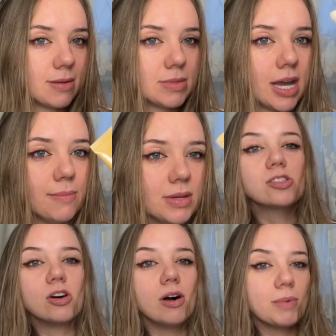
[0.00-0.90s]
time.
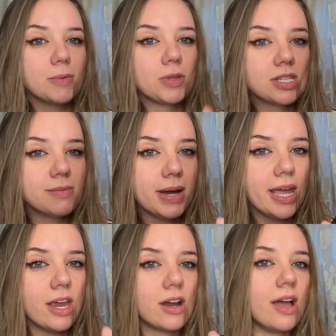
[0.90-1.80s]
So I'm gonna put this in my
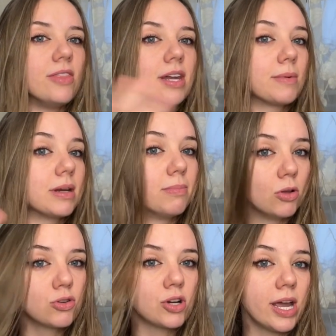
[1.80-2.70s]
hair, and then I'm gonna blow
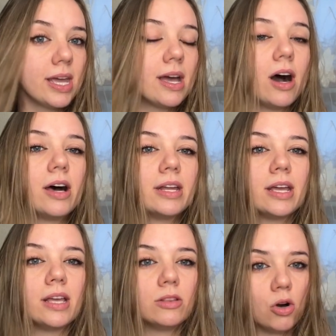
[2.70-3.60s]
dry it on
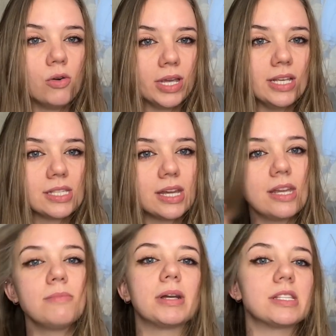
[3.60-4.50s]
a low heat
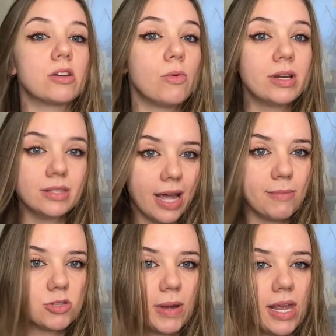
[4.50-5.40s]
setting because I don't want to
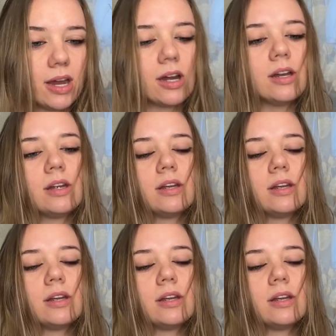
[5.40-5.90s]
damage my hair.